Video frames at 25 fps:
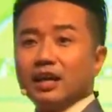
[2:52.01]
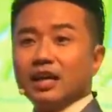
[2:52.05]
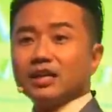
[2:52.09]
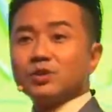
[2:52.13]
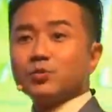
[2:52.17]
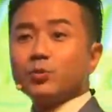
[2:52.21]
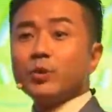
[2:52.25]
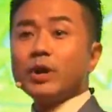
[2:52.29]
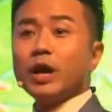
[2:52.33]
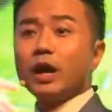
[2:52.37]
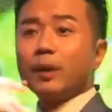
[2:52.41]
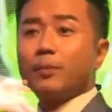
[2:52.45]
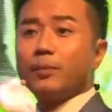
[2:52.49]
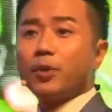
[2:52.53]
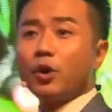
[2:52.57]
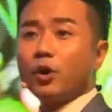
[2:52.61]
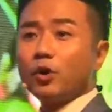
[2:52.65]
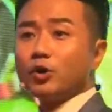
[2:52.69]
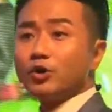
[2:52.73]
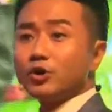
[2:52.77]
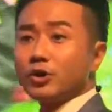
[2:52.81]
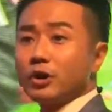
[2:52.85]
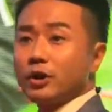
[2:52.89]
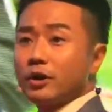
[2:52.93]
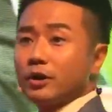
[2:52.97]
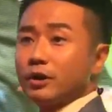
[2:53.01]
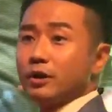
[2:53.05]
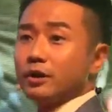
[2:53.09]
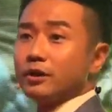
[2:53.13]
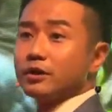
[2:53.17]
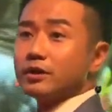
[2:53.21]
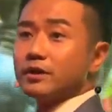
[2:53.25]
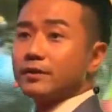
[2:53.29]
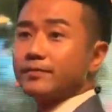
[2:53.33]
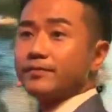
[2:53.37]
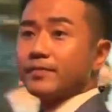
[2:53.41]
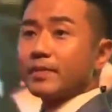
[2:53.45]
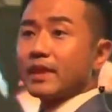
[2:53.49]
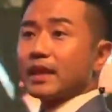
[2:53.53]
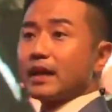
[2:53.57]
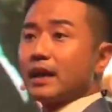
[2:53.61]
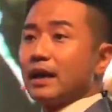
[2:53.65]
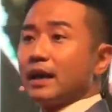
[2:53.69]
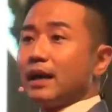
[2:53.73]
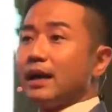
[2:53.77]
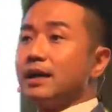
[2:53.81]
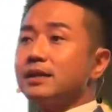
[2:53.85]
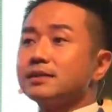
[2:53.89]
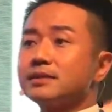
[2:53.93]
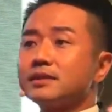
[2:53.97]
As we approached her,
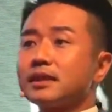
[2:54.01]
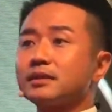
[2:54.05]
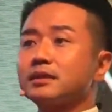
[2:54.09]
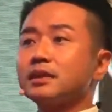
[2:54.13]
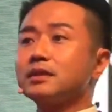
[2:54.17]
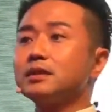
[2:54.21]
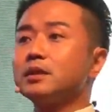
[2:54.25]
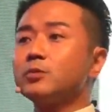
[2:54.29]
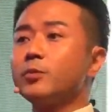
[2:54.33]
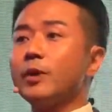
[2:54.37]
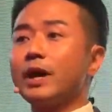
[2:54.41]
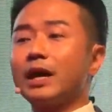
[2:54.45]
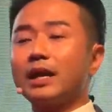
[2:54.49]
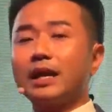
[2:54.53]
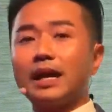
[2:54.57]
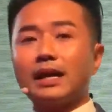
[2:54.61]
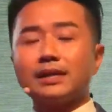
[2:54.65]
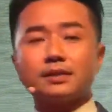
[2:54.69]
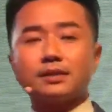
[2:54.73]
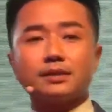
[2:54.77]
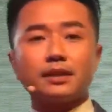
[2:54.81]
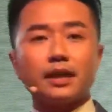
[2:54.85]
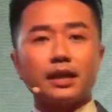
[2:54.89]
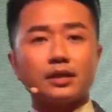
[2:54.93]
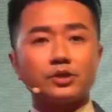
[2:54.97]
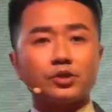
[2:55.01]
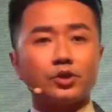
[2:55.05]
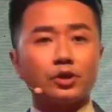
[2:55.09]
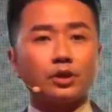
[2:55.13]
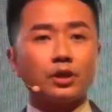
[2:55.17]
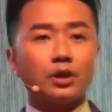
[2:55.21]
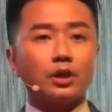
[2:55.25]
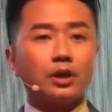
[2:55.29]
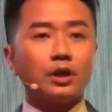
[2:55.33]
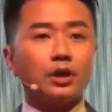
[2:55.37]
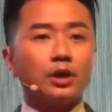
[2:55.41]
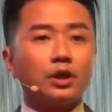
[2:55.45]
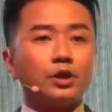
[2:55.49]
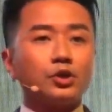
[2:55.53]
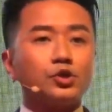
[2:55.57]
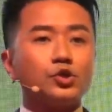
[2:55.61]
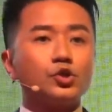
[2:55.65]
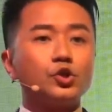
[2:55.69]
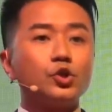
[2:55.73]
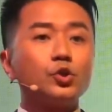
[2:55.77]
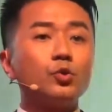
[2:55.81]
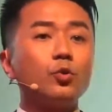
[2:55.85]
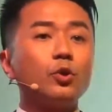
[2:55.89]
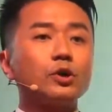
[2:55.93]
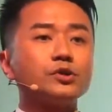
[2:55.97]
I suddenly realized that
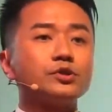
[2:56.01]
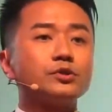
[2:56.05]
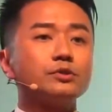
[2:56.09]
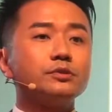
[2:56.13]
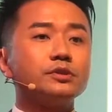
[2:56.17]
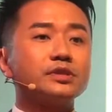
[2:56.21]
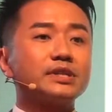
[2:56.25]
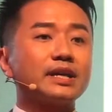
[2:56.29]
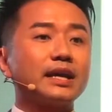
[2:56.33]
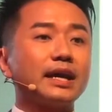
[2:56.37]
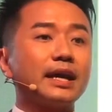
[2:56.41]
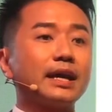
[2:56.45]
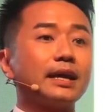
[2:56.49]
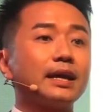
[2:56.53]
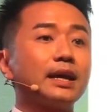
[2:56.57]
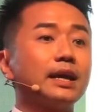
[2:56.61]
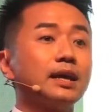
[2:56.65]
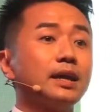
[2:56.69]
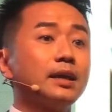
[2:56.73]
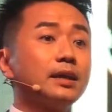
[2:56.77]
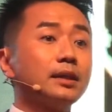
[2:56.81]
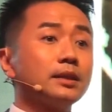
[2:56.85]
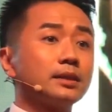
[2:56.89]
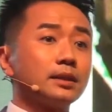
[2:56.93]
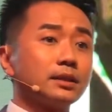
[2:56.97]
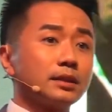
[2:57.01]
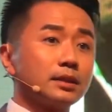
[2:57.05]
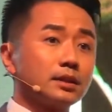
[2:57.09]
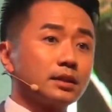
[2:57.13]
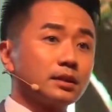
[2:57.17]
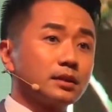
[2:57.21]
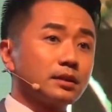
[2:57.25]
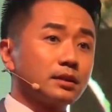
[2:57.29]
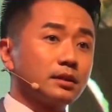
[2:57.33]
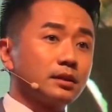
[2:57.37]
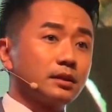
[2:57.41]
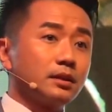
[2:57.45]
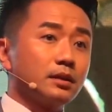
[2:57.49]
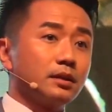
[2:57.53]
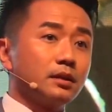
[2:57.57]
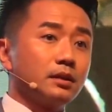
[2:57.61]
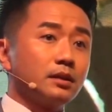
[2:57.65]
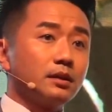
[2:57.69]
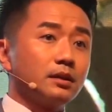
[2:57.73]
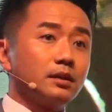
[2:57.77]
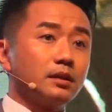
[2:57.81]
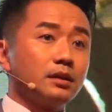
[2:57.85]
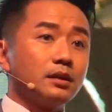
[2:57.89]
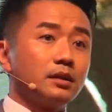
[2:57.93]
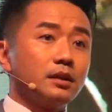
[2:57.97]
she was using a cane.
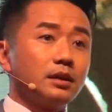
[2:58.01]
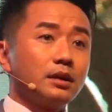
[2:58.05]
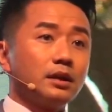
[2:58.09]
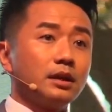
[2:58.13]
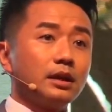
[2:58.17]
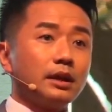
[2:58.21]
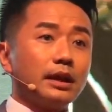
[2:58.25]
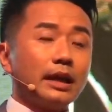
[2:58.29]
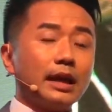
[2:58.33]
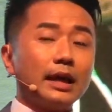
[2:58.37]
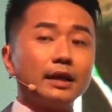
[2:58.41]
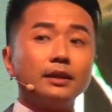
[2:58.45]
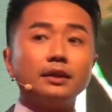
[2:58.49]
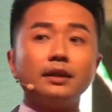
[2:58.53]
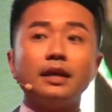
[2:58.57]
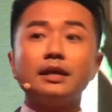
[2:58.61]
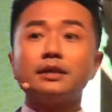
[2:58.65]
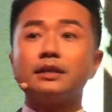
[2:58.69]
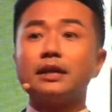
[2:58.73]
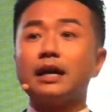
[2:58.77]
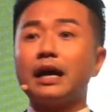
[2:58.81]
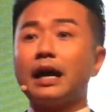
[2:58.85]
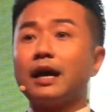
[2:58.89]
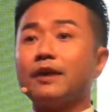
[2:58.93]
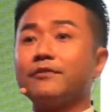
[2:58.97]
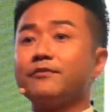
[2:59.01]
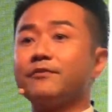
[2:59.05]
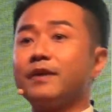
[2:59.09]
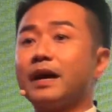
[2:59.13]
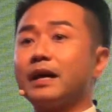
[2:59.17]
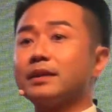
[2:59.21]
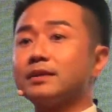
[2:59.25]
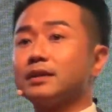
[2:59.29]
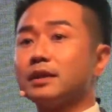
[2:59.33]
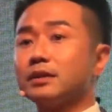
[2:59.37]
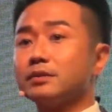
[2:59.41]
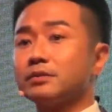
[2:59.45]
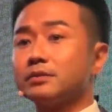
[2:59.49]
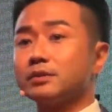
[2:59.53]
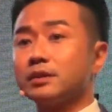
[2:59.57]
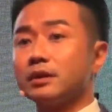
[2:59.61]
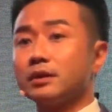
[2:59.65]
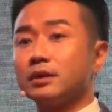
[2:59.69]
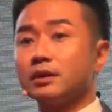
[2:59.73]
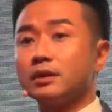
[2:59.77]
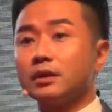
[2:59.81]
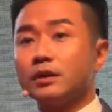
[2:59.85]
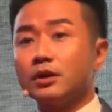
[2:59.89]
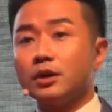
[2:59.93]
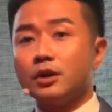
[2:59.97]
And later I found out
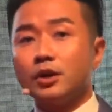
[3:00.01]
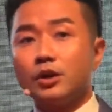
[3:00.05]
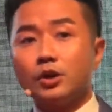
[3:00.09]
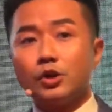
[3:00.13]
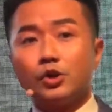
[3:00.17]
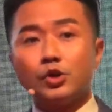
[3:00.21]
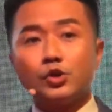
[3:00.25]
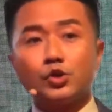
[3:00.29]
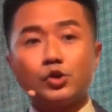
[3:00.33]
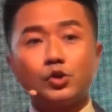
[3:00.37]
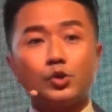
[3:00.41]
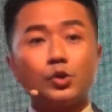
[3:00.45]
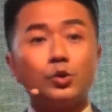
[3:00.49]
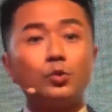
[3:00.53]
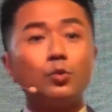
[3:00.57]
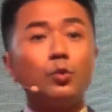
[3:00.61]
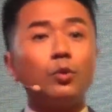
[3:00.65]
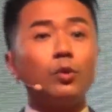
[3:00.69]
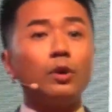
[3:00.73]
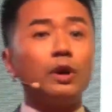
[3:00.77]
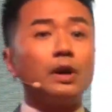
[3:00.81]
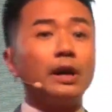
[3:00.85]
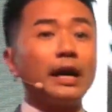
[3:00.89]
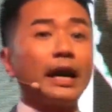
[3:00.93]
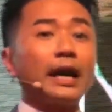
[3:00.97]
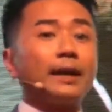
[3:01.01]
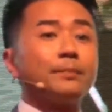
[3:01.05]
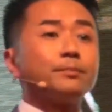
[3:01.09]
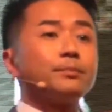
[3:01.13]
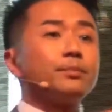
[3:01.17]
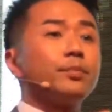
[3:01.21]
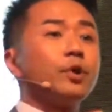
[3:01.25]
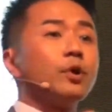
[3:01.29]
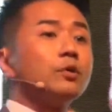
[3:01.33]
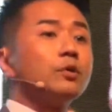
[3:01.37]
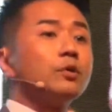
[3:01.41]
she had